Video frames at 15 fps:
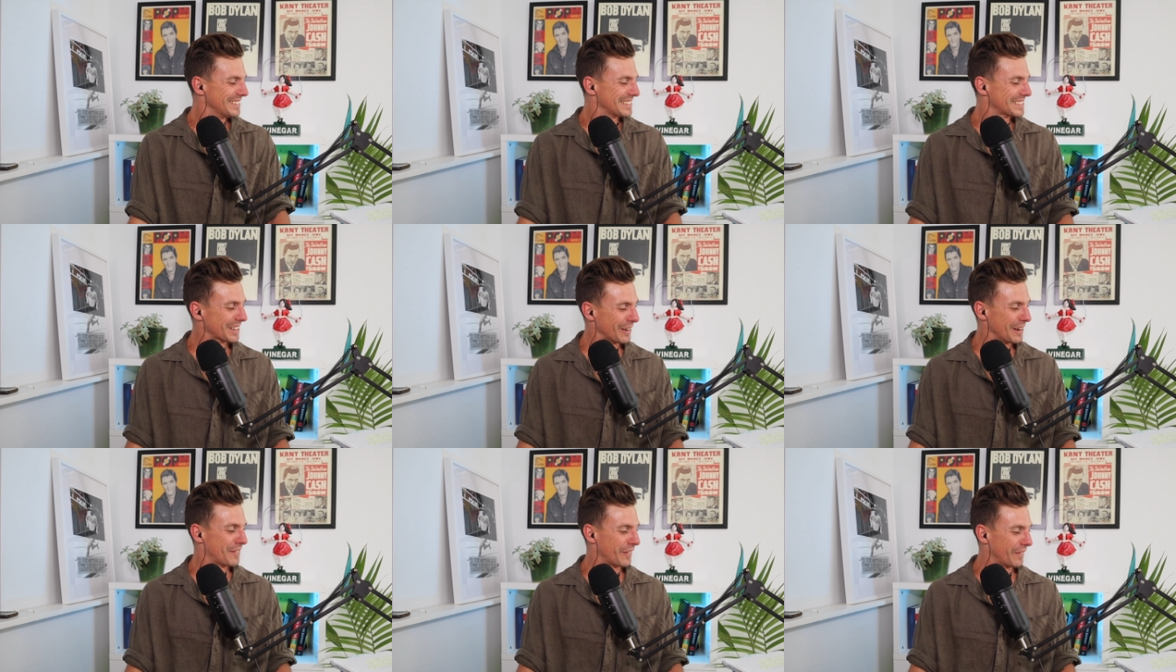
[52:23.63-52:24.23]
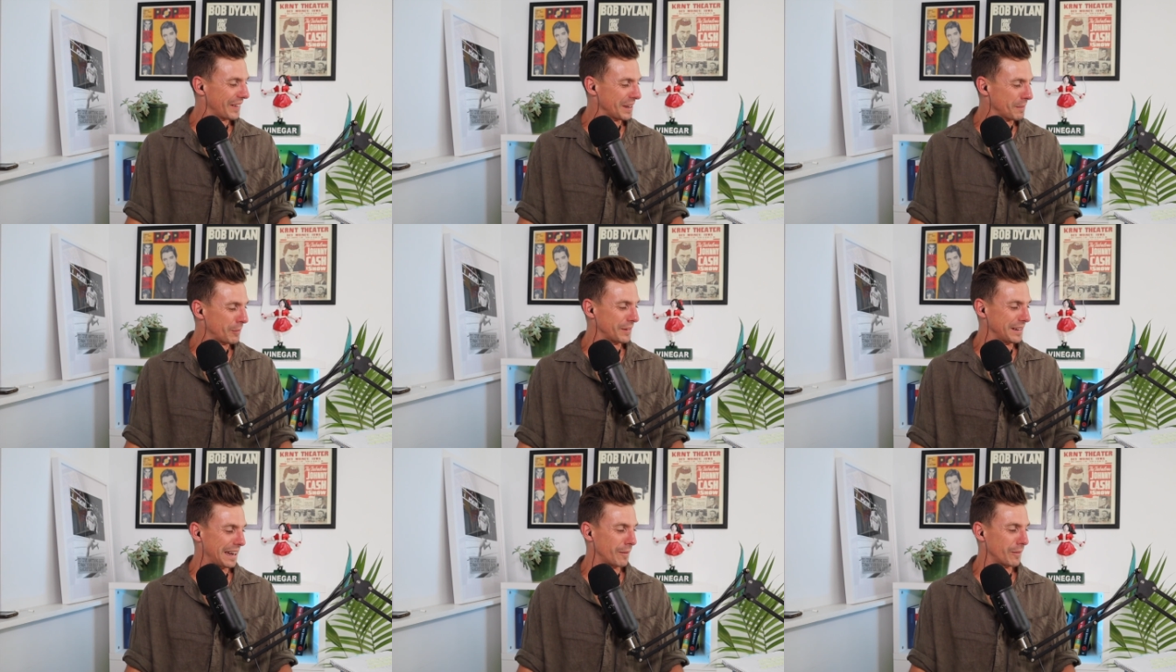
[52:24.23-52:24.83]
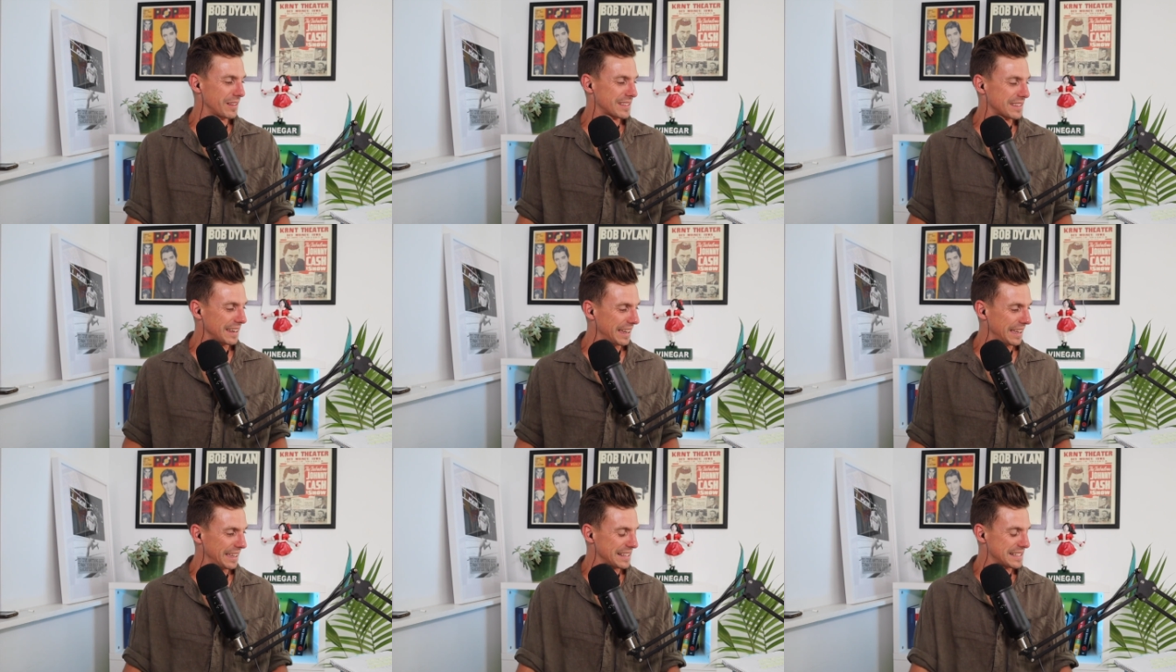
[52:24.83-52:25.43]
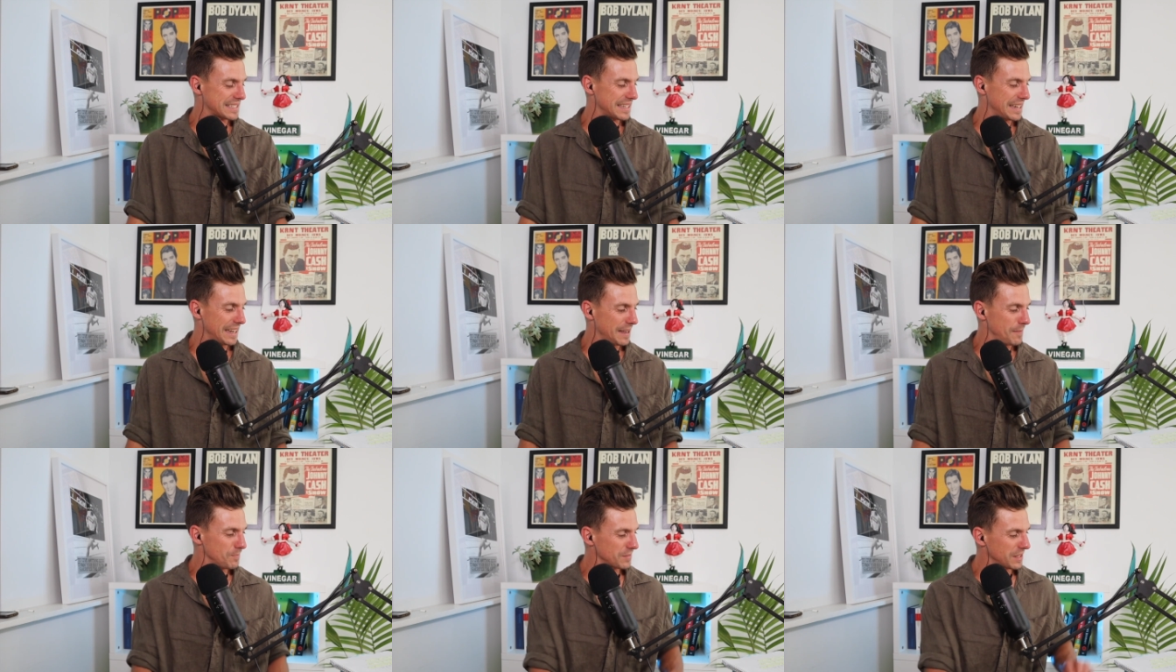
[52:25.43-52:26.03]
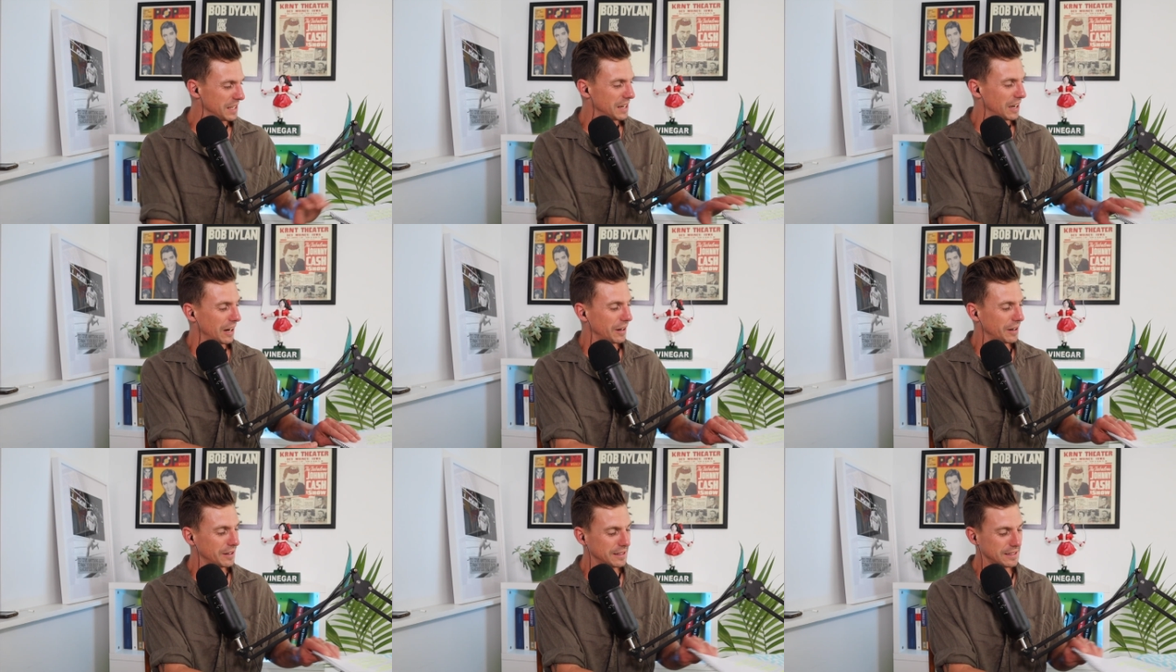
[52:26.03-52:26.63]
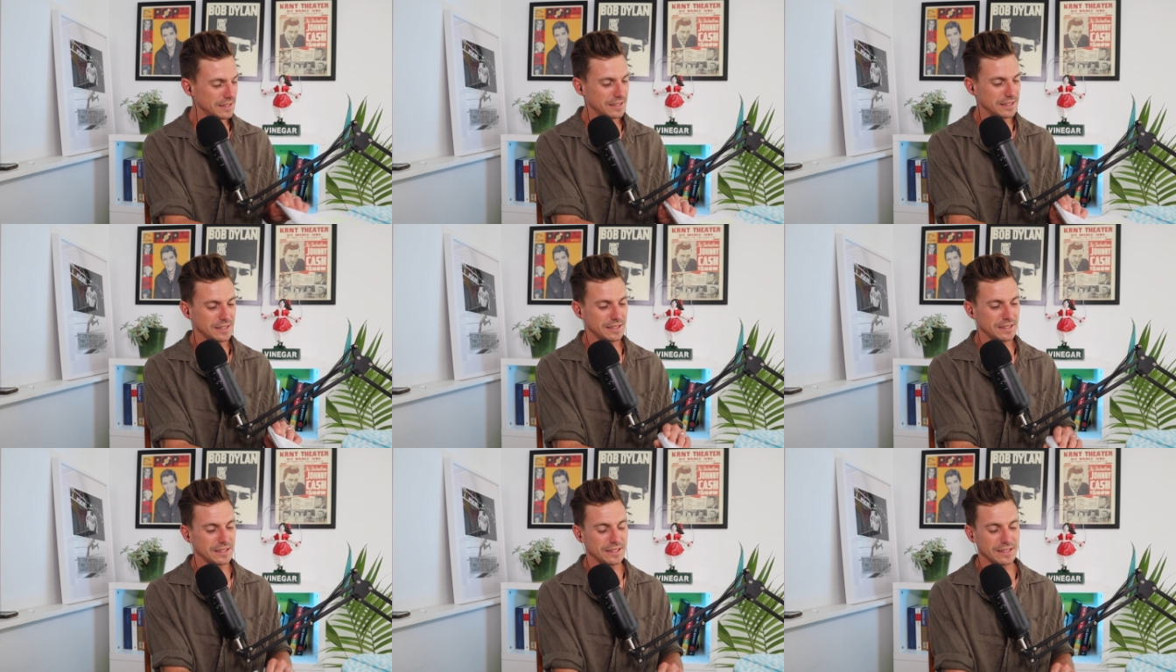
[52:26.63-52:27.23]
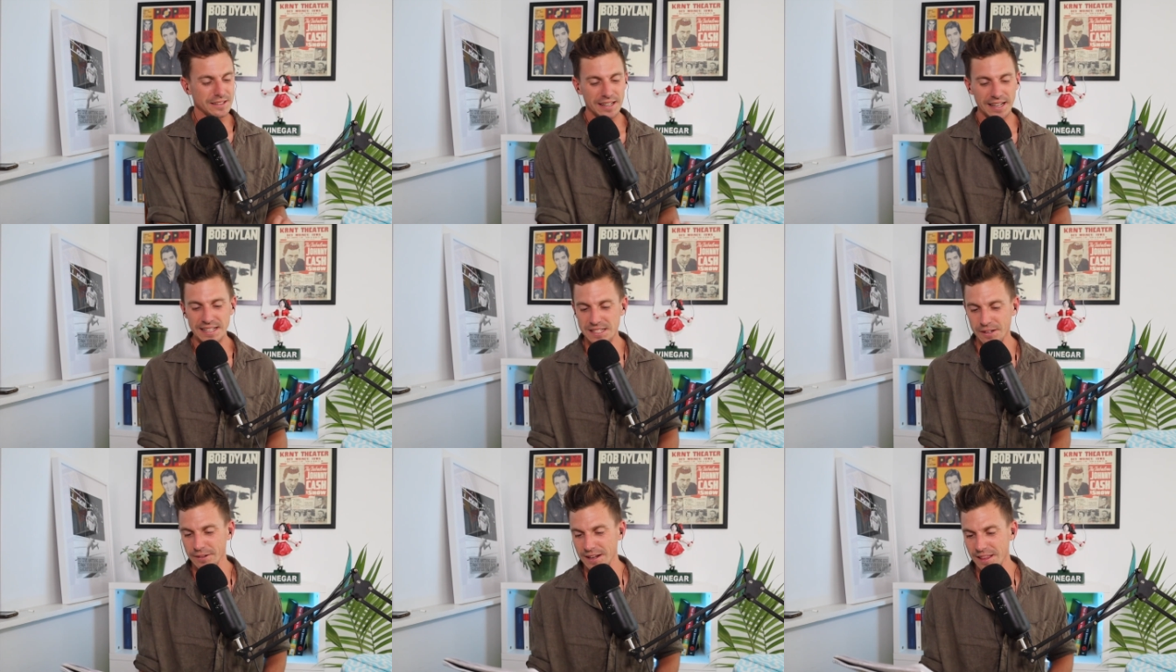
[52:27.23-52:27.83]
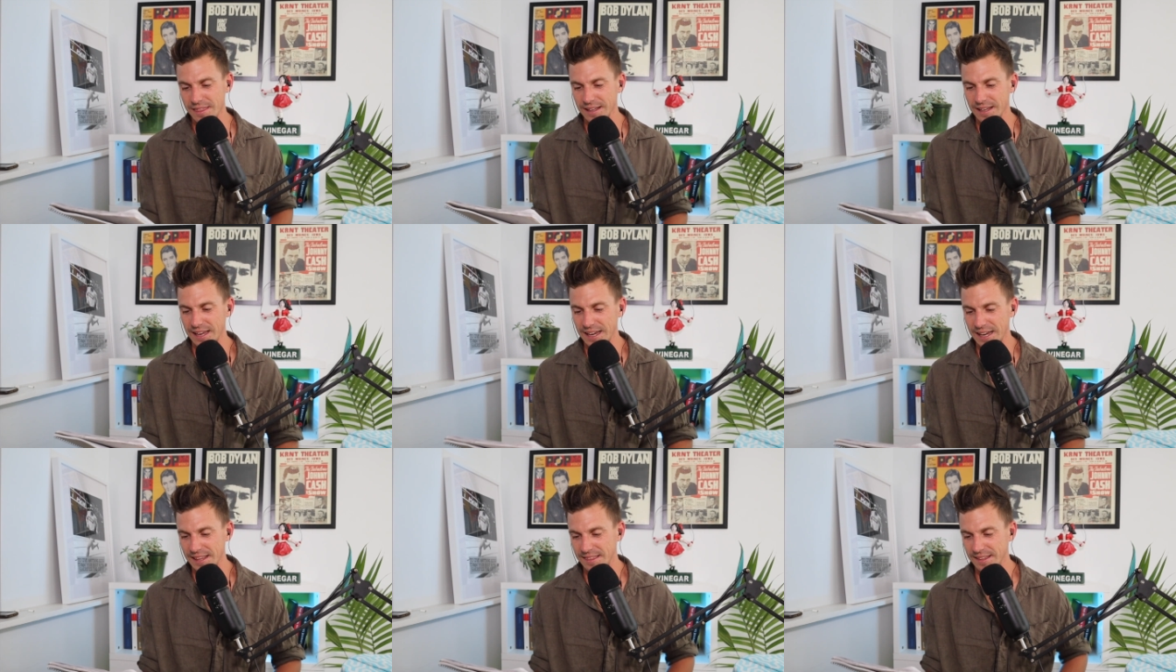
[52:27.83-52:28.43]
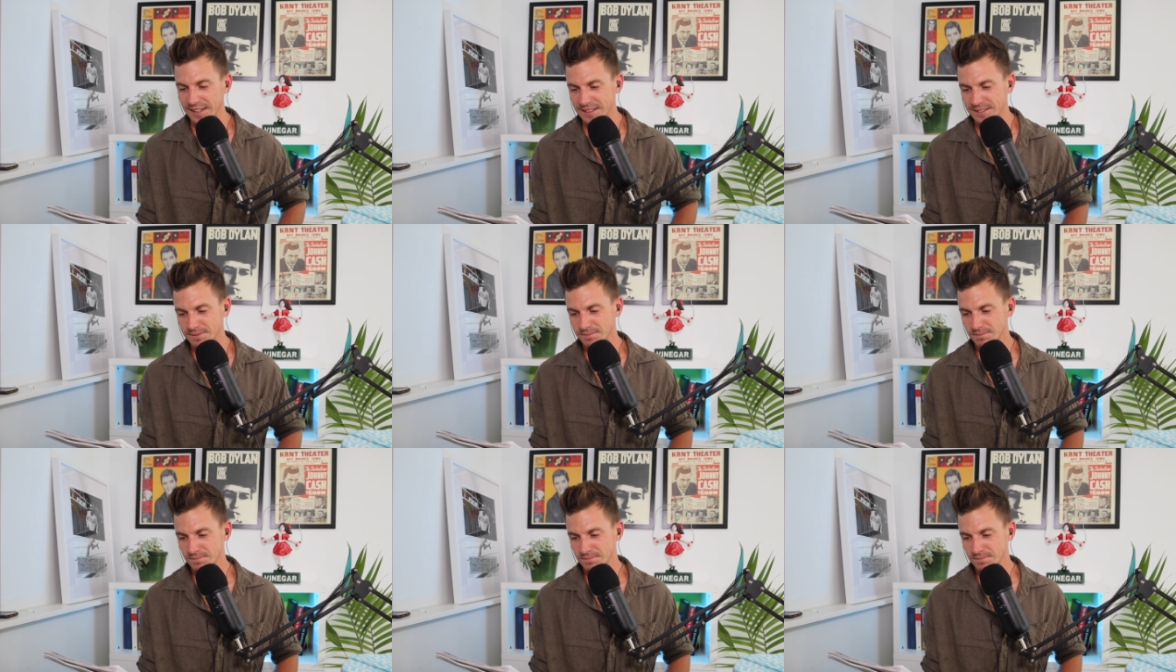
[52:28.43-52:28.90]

Sorry for what you're putting up with today. It's uh, you know, is there anything here that?